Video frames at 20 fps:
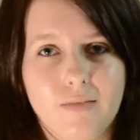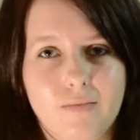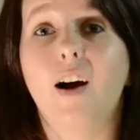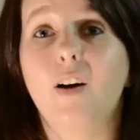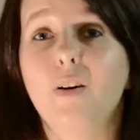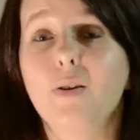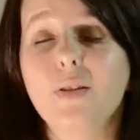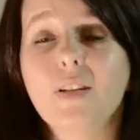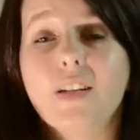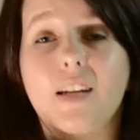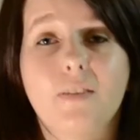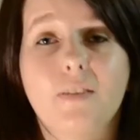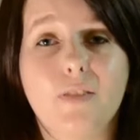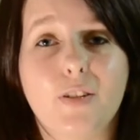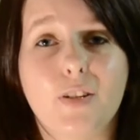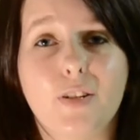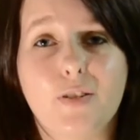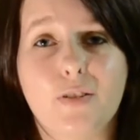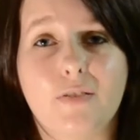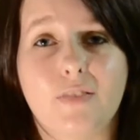I also love her
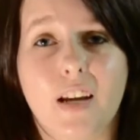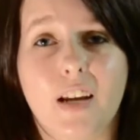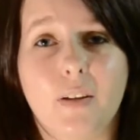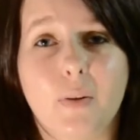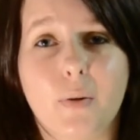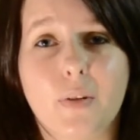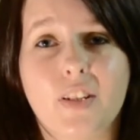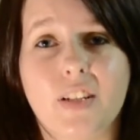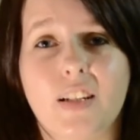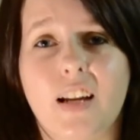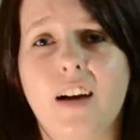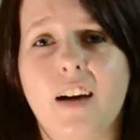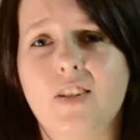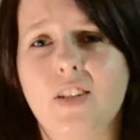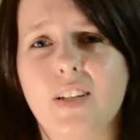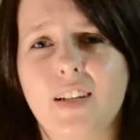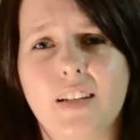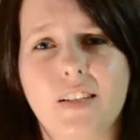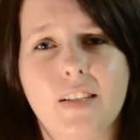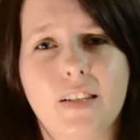use of language and how
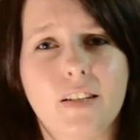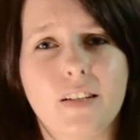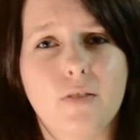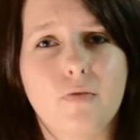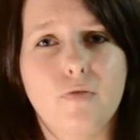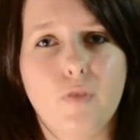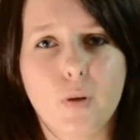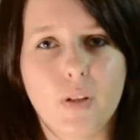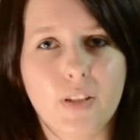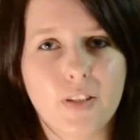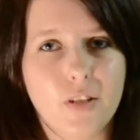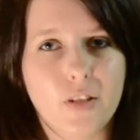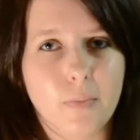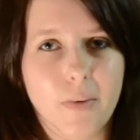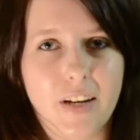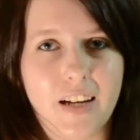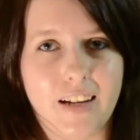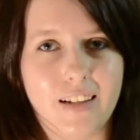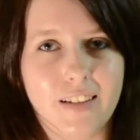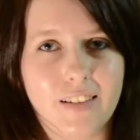she lets things fall into
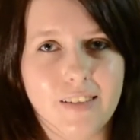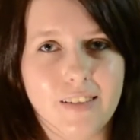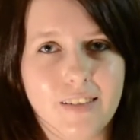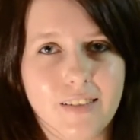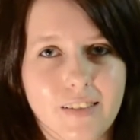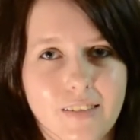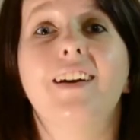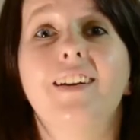place.